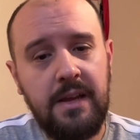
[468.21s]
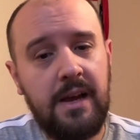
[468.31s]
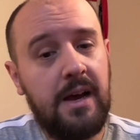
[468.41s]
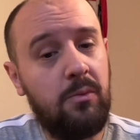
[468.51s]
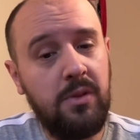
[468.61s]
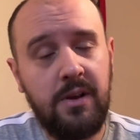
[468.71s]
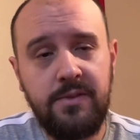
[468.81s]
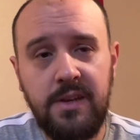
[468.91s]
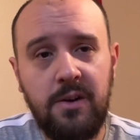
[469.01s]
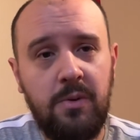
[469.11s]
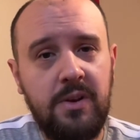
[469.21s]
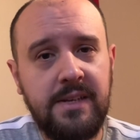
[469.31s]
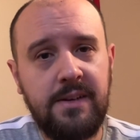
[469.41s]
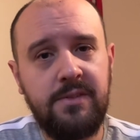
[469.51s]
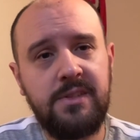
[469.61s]
I would love to hear what you
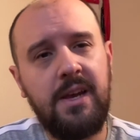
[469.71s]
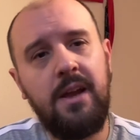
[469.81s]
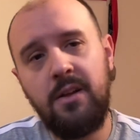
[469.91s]
guys have to say.